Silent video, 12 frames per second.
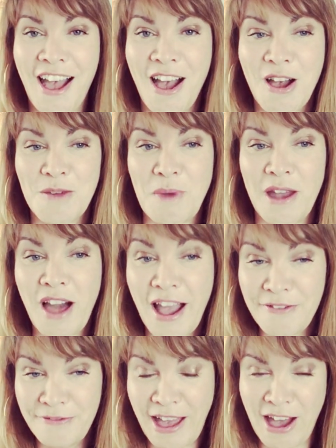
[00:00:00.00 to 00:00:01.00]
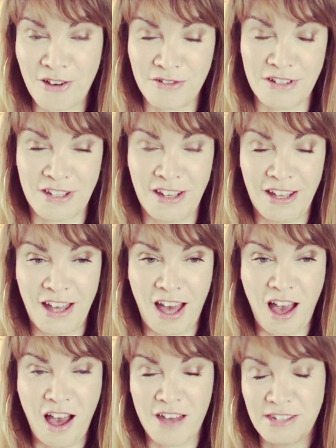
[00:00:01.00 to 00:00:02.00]
And I found
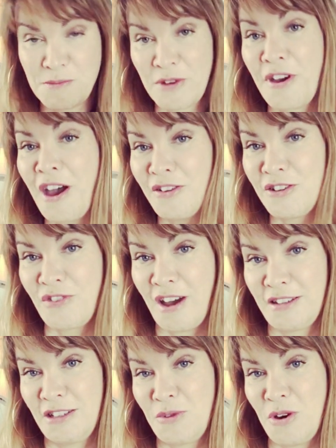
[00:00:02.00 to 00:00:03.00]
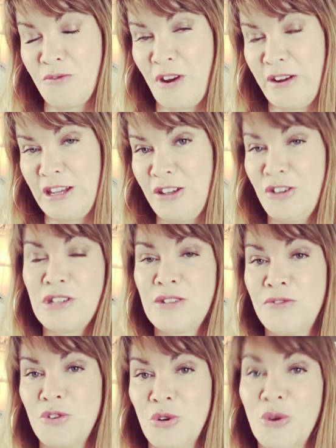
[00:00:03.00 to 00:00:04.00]
some of her advice as well very
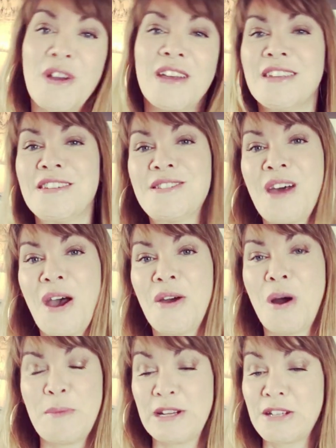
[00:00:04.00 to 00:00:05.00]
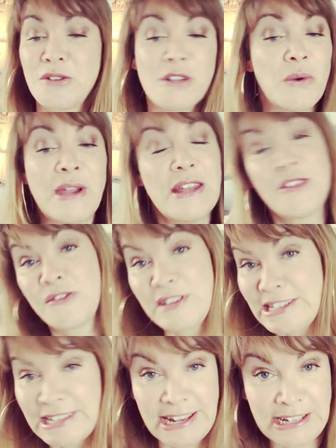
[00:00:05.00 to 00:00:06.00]
useful. So, I mean, I don't know either of
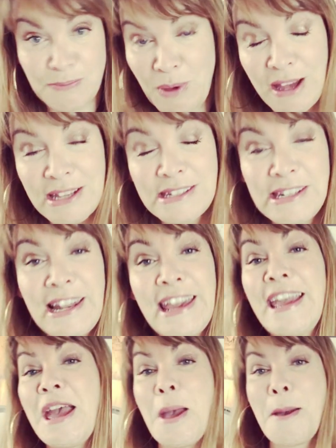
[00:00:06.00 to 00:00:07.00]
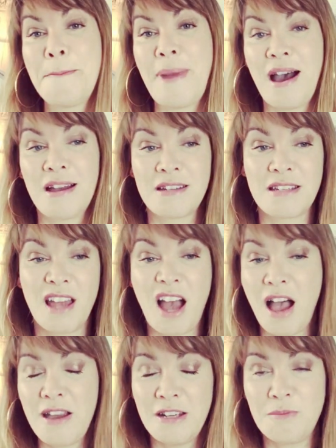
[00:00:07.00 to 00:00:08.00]
these ladies personally, but
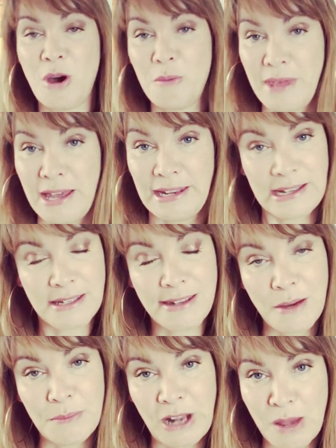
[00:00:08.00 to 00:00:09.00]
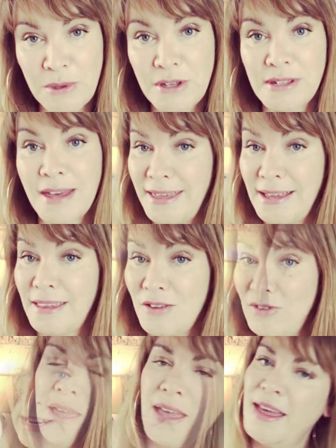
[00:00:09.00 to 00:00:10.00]
I'm going to pop their links down below because I think
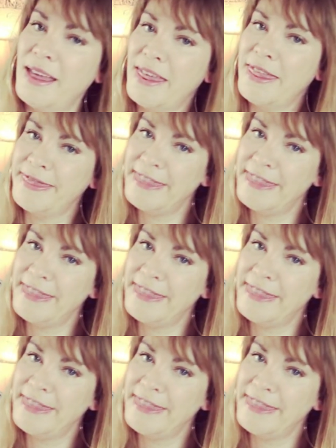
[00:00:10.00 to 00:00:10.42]
they really help.